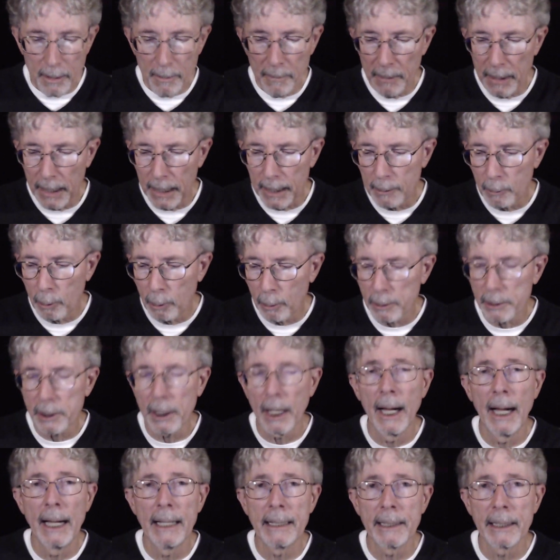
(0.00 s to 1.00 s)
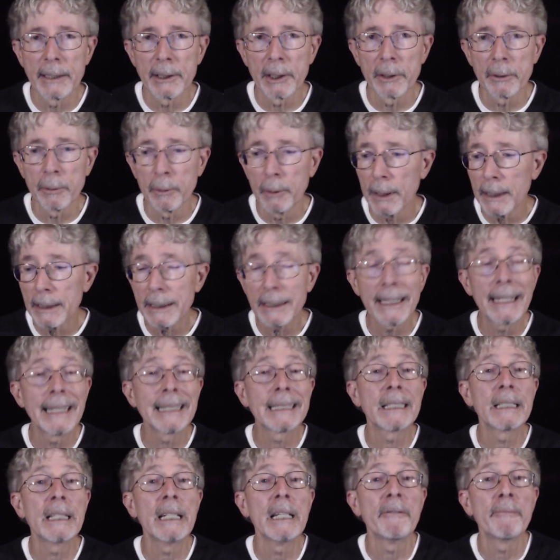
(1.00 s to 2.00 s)
that holds a high tessitura, let's say
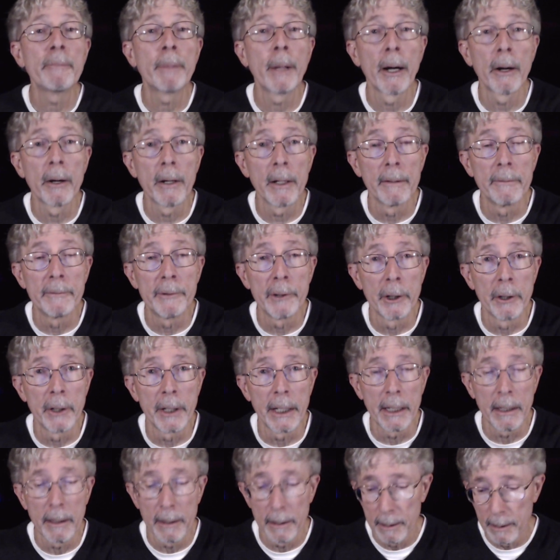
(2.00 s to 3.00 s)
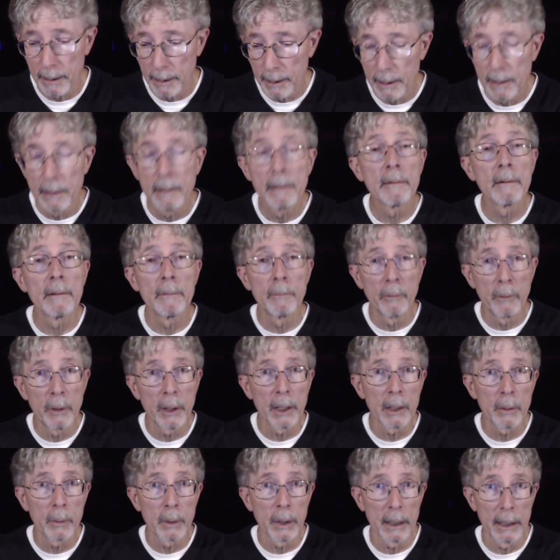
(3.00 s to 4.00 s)
a Steve Perry of Journey,
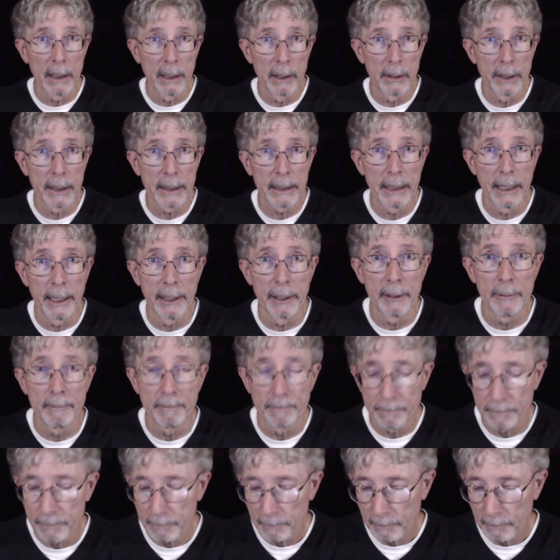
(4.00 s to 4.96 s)
really, really lyric tenor,